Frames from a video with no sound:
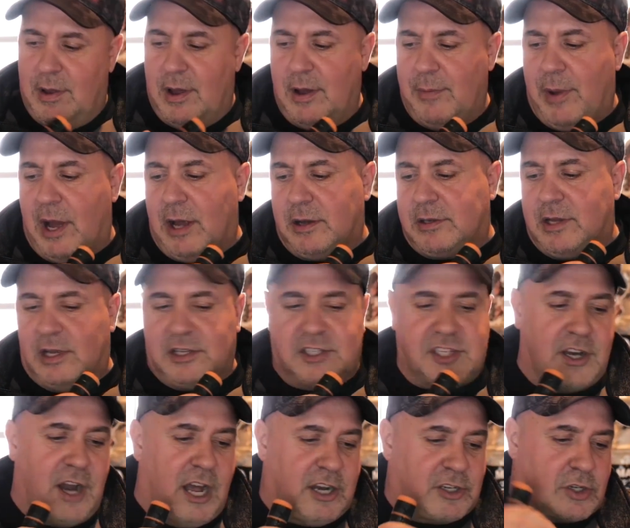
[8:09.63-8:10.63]
about
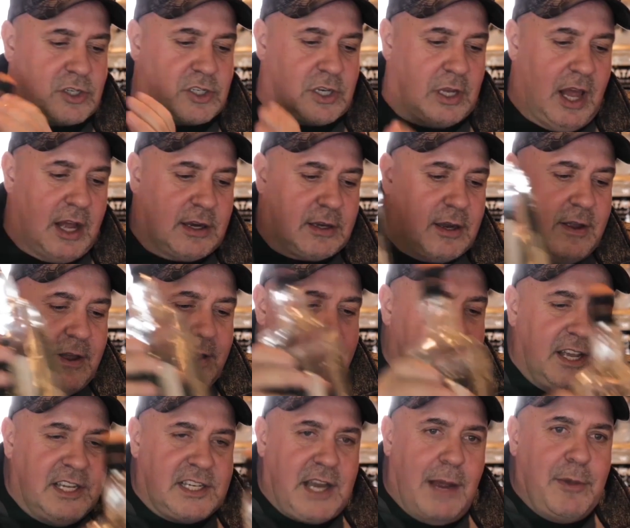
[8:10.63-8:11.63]
Sinatra Select,
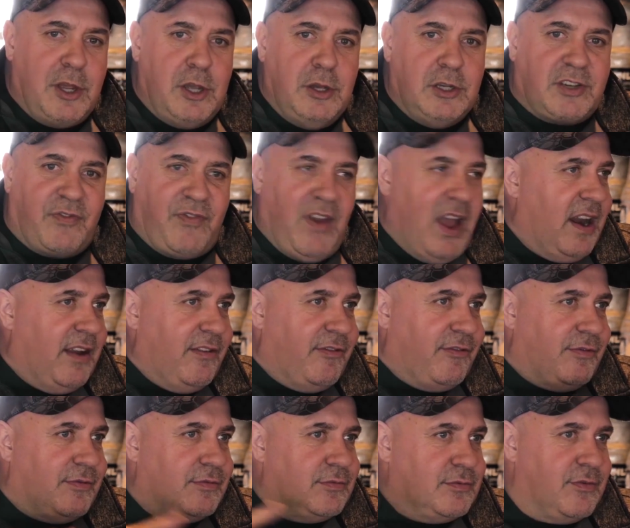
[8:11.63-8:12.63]
is I'm a huge fan of
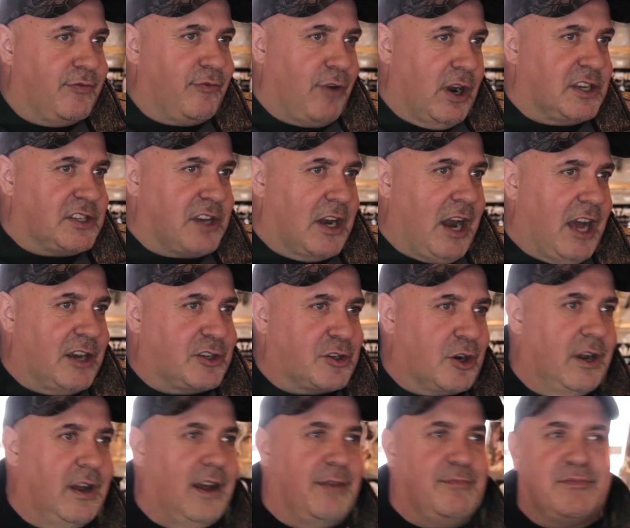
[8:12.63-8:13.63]
Frank
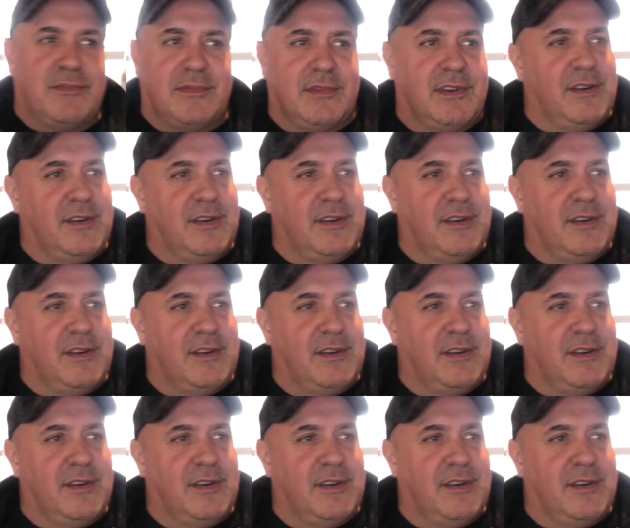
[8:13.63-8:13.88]
Sinatra.